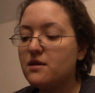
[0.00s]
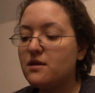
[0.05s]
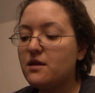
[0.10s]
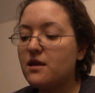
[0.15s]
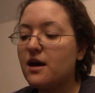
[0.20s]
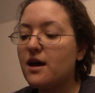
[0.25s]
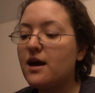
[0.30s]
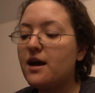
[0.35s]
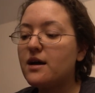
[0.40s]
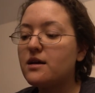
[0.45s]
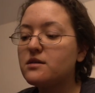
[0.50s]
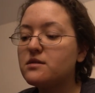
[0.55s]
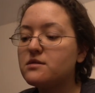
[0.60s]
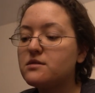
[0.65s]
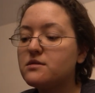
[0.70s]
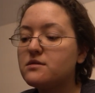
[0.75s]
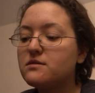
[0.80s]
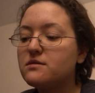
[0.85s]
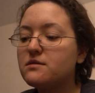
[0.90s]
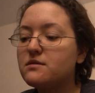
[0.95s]
that
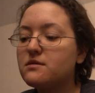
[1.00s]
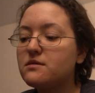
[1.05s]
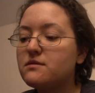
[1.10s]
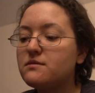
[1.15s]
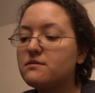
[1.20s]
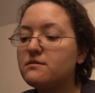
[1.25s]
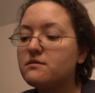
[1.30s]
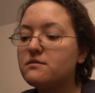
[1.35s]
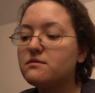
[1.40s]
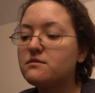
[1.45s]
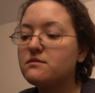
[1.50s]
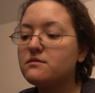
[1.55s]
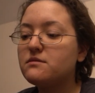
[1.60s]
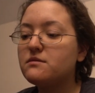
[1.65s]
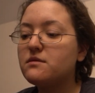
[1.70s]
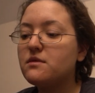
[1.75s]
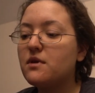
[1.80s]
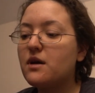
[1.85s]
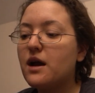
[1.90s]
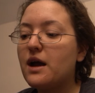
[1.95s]

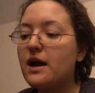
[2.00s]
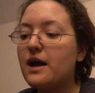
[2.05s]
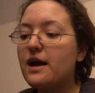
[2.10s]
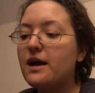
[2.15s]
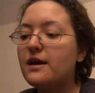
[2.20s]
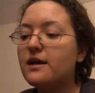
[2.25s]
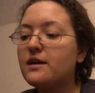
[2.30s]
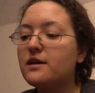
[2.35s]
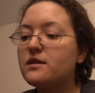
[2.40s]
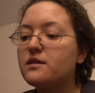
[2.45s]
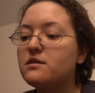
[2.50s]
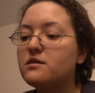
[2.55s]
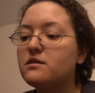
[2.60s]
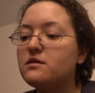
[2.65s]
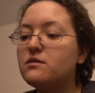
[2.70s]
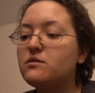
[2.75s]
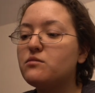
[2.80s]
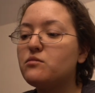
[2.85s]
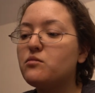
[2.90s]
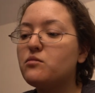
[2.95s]
I
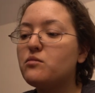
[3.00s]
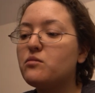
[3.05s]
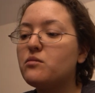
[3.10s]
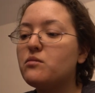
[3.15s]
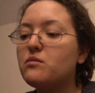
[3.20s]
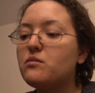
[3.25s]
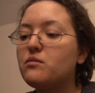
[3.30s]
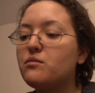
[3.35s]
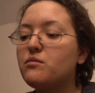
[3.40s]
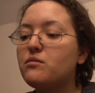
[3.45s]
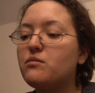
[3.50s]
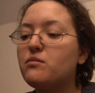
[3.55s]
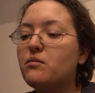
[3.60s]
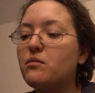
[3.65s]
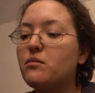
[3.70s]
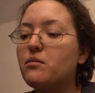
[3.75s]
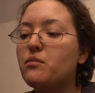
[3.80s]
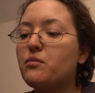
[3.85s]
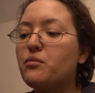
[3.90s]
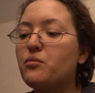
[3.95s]
can
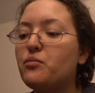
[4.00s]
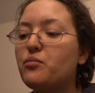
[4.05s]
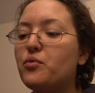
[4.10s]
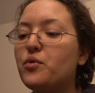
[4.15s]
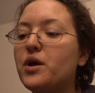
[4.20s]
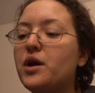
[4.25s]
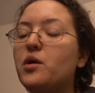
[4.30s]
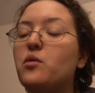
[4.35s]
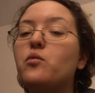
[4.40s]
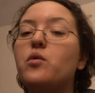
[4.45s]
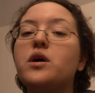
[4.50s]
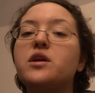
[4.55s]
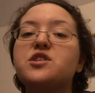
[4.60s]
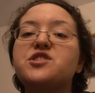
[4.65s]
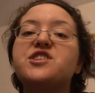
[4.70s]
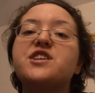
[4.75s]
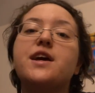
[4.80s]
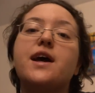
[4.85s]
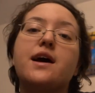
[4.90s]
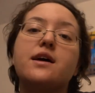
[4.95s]
bring what
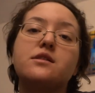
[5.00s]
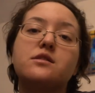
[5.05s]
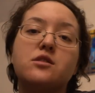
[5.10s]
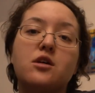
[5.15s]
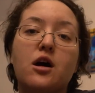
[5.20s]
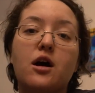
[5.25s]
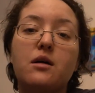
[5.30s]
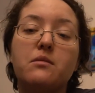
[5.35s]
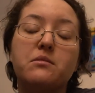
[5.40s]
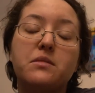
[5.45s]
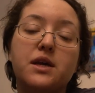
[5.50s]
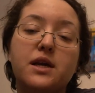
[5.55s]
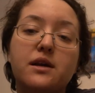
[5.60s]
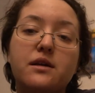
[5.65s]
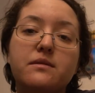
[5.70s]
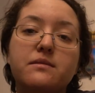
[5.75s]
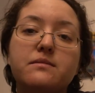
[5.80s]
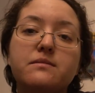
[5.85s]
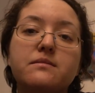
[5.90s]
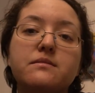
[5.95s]
she has taught me
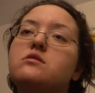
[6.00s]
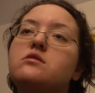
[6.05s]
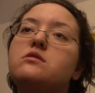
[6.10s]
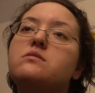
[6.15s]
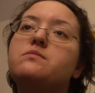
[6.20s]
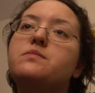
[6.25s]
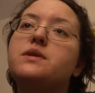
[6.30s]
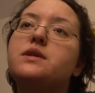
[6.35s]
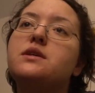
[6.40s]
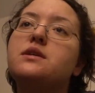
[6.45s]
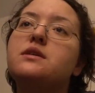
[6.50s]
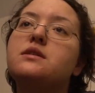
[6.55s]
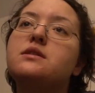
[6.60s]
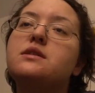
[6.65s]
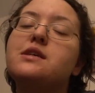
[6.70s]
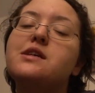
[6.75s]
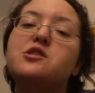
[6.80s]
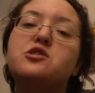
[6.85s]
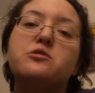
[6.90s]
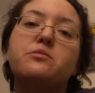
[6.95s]
to be
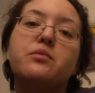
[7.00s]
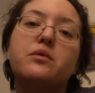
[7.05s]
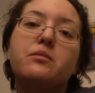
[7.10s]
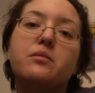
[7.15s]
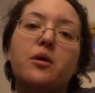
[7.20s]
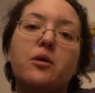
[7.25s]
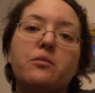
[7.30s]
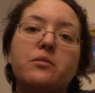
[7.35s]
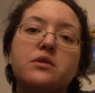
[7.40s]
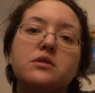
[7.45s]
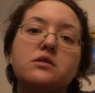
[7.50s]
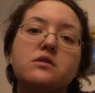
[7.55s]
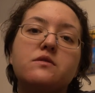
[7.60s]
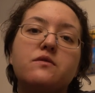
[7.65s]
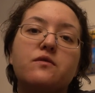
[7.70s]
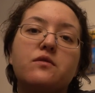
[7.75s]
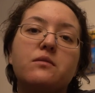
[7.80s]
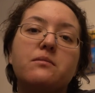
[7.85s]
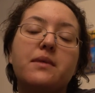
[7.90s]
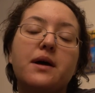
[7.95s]
teachable moments
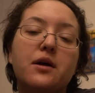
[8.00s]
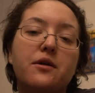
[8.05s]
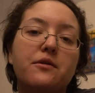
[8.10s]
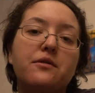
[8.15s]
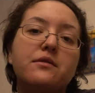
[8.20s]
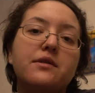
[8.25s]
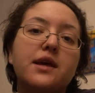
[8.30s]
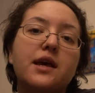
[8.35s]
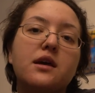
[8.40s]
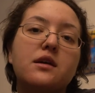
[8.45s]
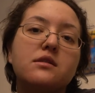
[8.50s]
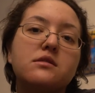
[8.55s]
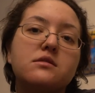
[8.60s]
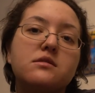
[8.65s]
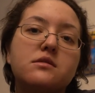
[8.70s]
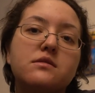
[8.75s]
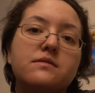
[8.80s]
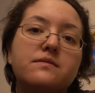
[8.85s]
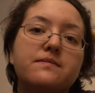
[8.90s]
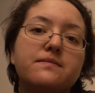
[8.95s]
for my own
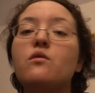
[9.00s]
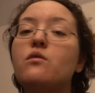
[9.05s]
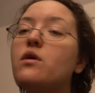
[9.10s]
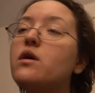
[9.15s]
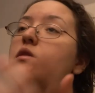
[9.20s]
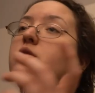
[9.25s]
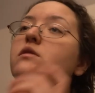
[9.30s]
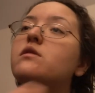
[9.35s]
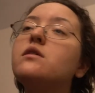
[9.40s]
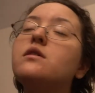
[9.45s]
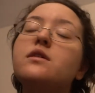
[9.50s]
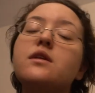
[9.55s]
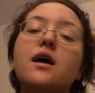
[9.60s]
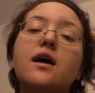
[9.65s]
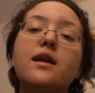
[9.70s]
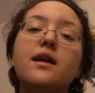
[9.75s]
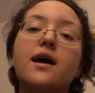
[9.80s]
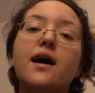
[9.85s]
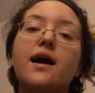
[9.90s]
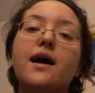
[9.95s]
kids. Whether or
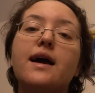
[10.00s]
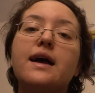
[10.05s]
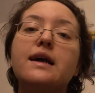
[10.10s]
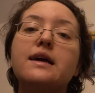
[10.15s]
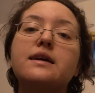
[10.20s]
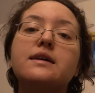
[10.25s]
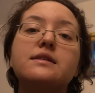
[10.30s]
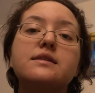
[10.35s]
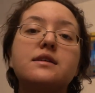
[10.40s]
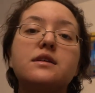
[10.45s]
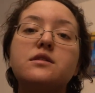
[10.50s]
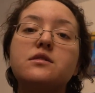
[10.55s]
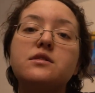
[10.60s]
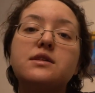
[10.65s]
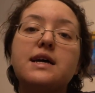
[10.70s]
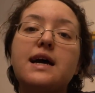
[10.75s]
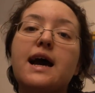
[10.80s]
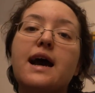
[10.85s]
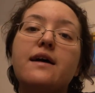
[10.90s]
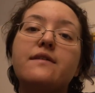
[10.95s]
not I continue
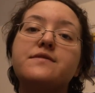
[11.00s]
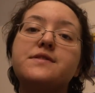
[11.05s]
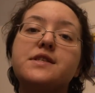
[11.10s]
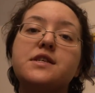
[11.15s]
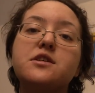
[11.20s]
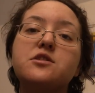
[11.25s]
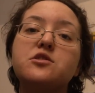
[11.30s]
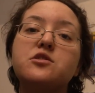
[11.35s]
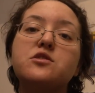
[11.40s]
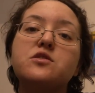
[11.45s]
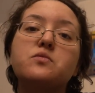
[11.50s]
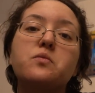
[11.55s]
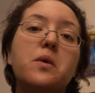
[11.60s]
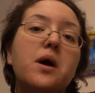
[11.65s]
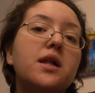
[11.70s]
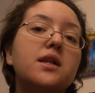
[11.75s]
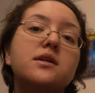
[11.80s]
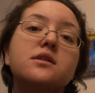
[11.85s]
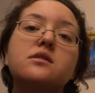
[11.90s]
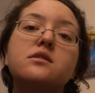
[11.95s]
to have seizures
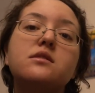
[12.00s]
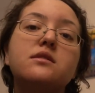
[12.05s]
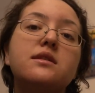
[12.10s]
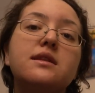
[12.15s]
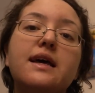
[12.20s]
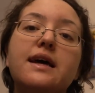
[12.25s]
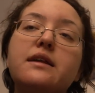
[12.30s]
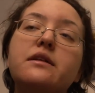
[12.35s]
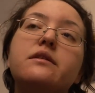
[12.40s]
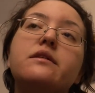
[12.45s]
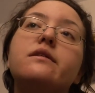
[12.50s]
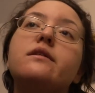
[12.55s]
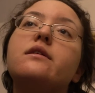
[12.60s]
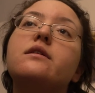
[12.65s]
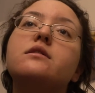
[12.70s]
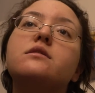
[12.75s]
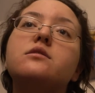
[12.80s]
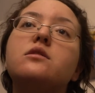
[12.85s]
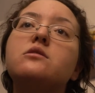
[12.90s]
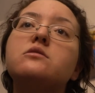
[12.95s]
well into late
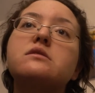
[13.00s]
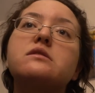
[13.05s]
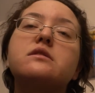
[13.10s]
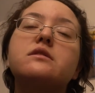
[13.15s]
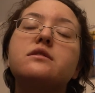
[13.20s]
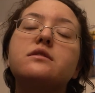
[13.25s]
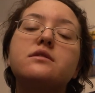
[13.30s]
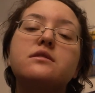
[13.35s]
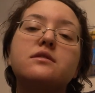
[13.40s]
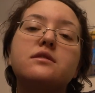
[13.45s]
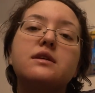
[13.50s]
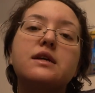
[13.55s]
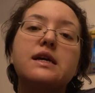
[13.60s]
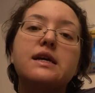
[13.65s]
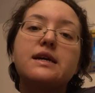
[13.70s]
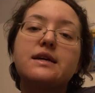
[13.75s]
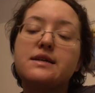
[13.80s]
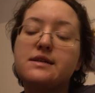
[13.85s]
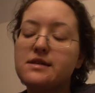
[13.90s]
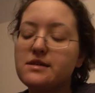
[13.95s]
adulthood,
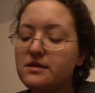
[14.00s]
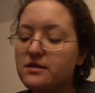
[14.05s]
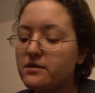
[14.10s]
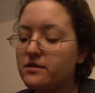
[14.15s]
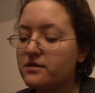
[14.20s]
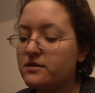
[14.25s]
it